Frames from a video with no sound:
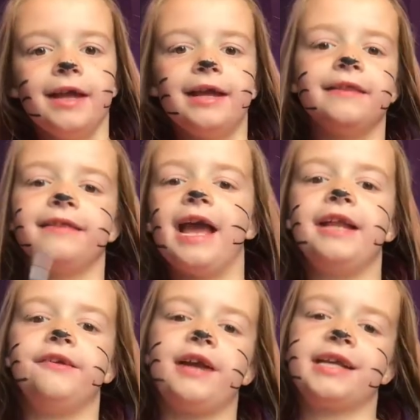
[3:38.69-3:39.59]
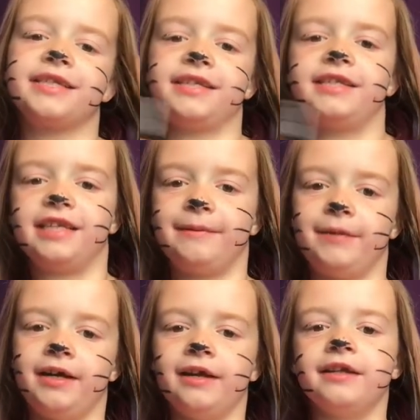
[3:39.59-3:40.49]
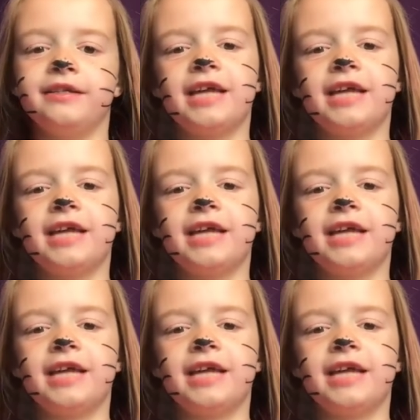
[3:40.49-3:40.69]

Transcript: And then you guys could see me.